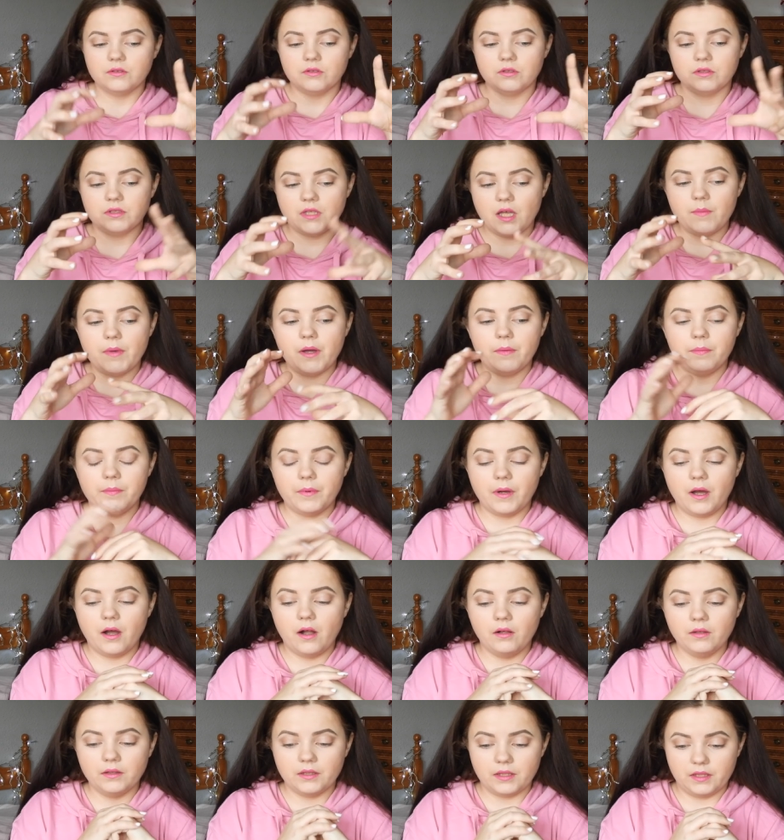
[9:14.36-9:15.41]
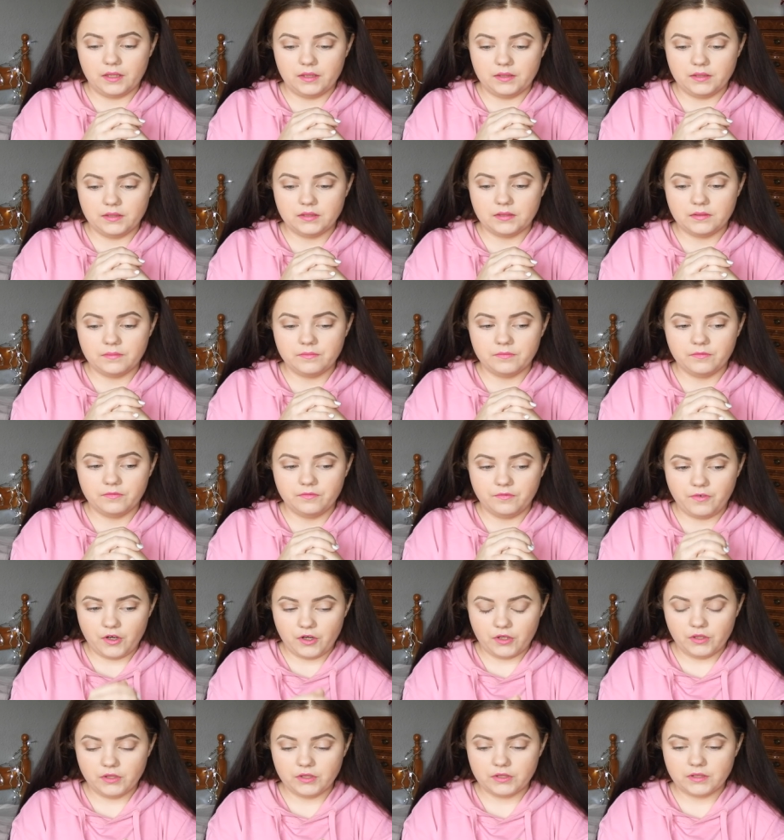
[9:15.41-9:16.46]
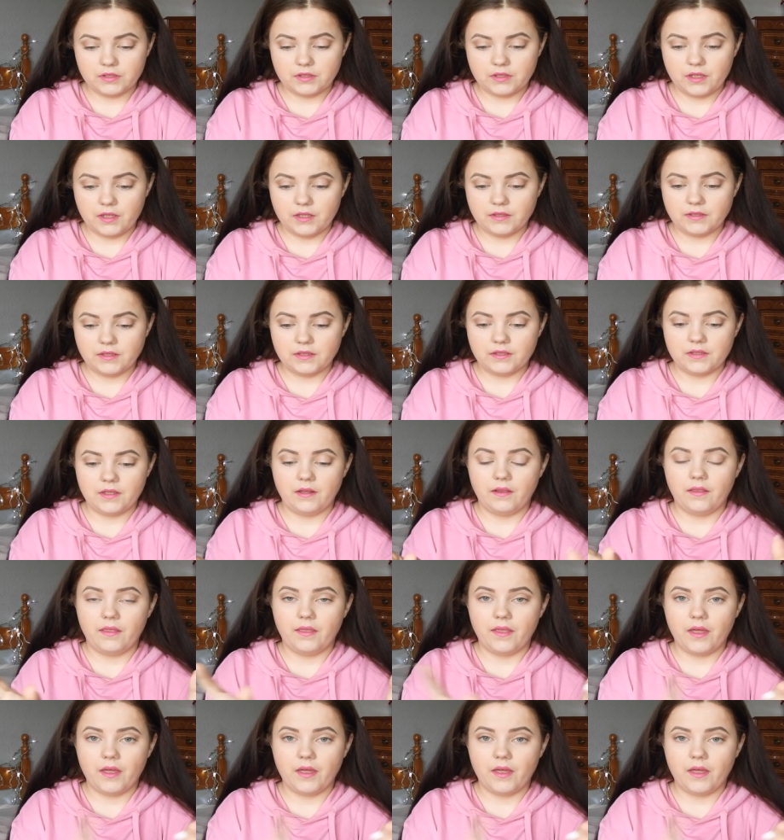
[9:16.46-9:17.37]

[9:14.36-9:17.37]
To sum up all this, first, as I said,